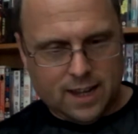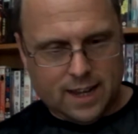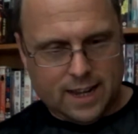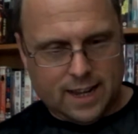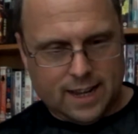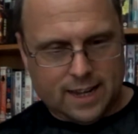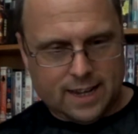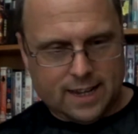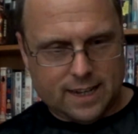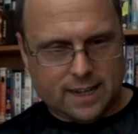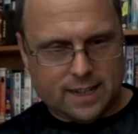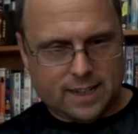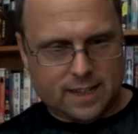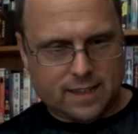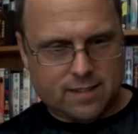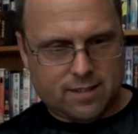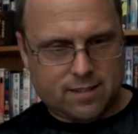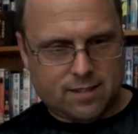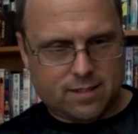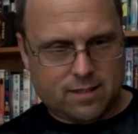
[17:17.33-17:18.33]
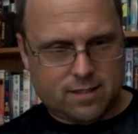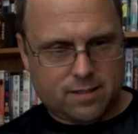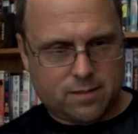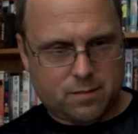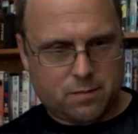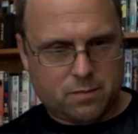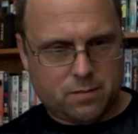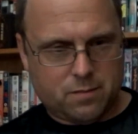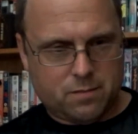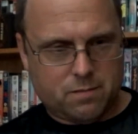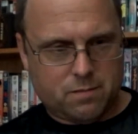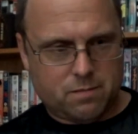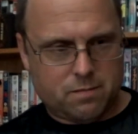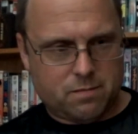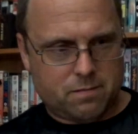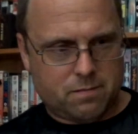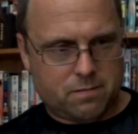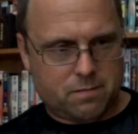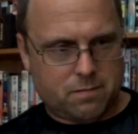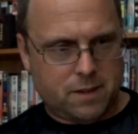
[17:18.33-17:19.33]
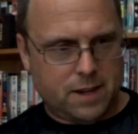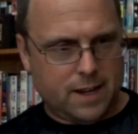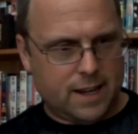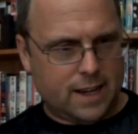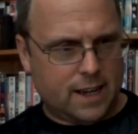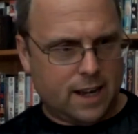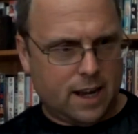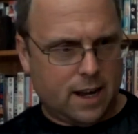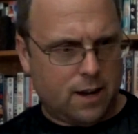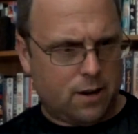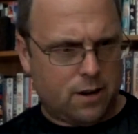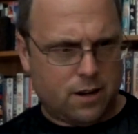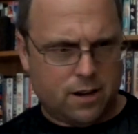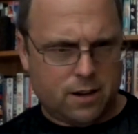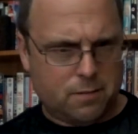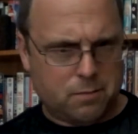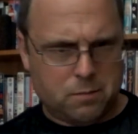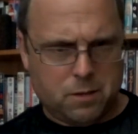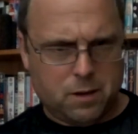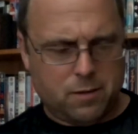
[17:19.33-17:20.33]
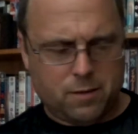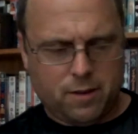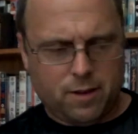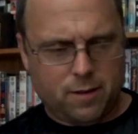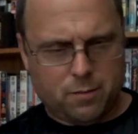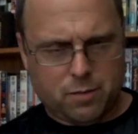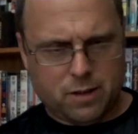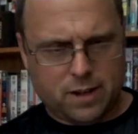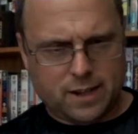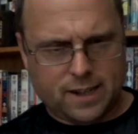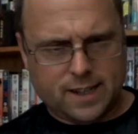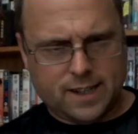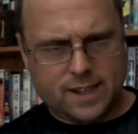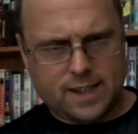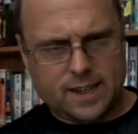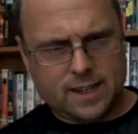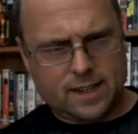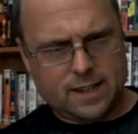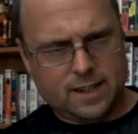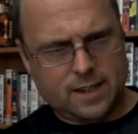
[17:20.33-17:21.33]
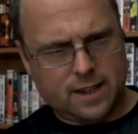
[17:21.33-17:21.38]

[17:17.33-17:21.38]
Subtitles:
And yeah, I mean, I've not played it yet.